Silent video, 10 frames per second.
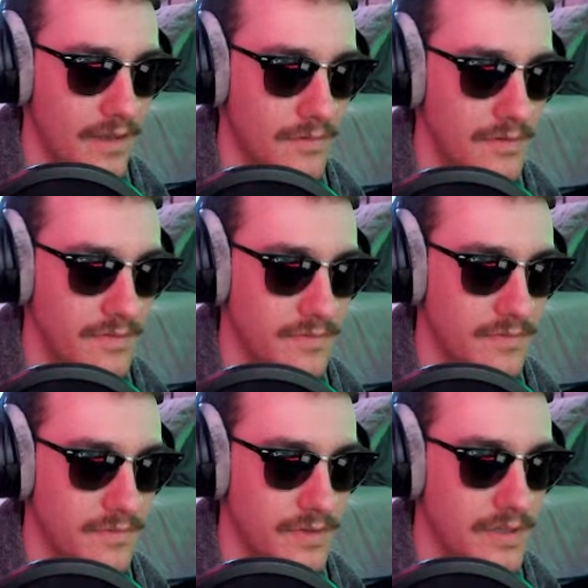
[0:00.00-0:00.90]
Have it
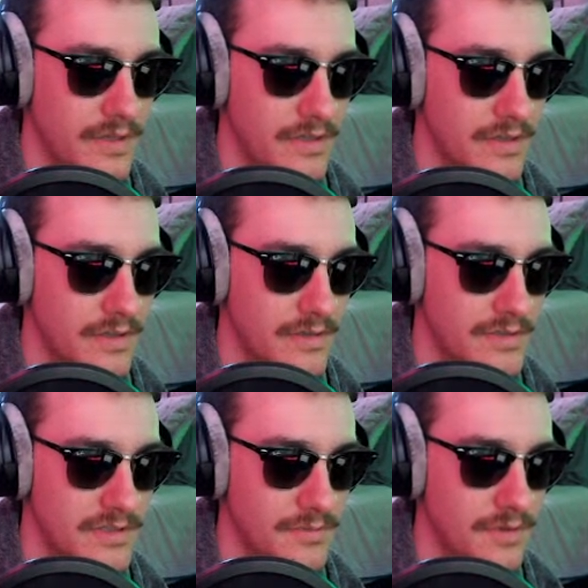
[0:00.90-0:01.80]
fade
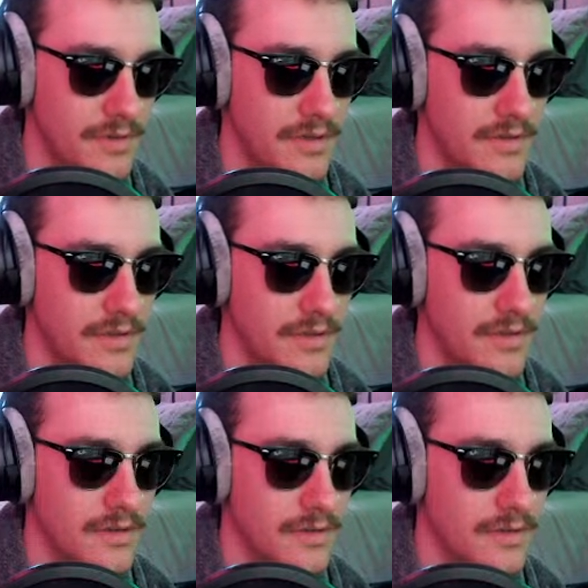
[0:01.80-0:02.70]
in somewhere around
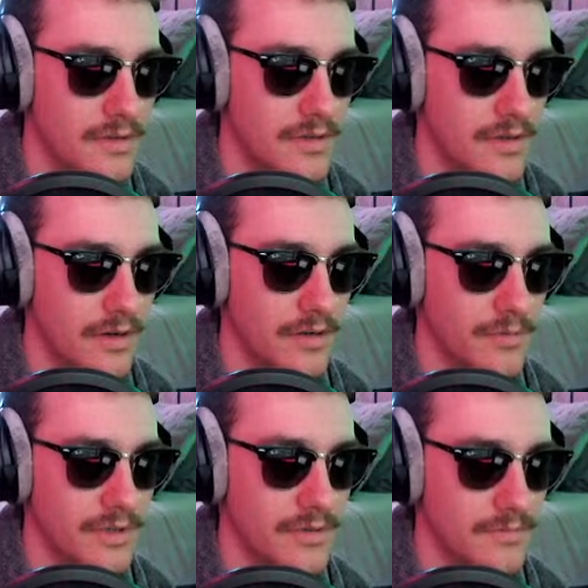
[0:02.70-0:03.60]
there. Alright,
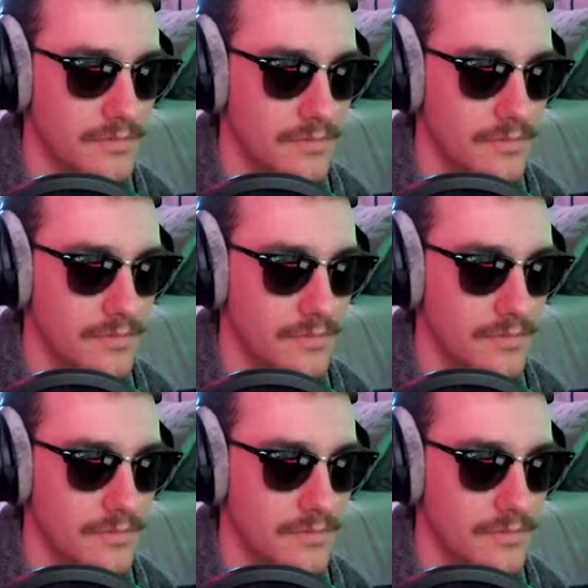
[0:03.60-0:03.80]
here we go.